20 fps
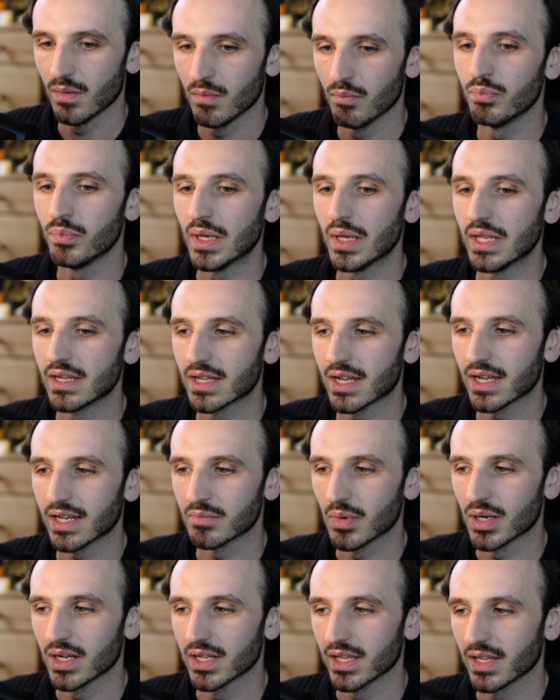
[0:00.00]
Bean can
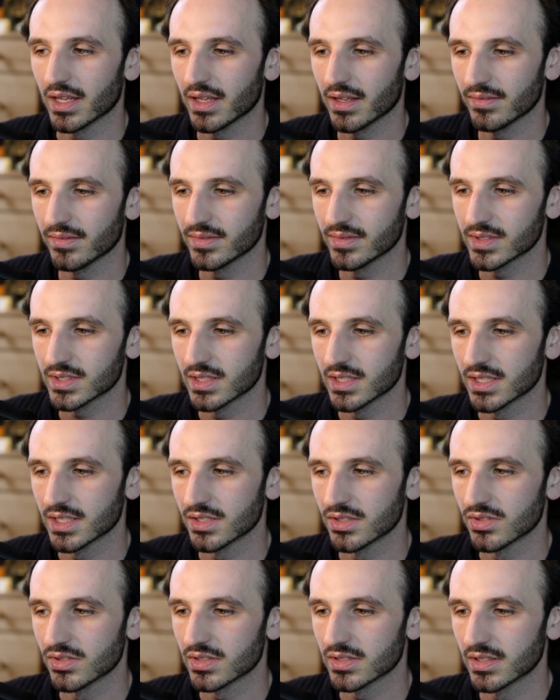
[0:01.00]
mic. So this is
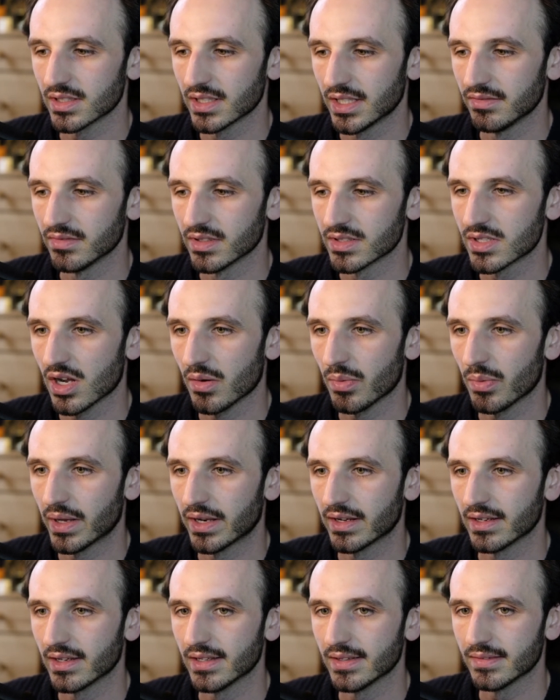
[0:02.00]
just leaving the top
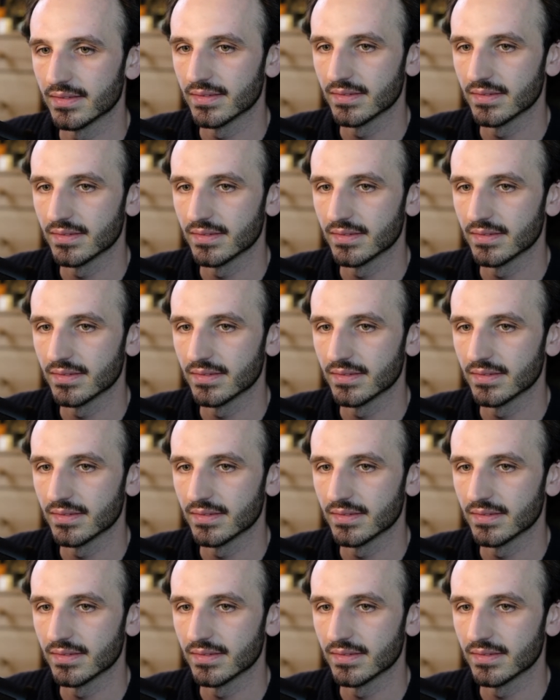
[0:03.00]
end in.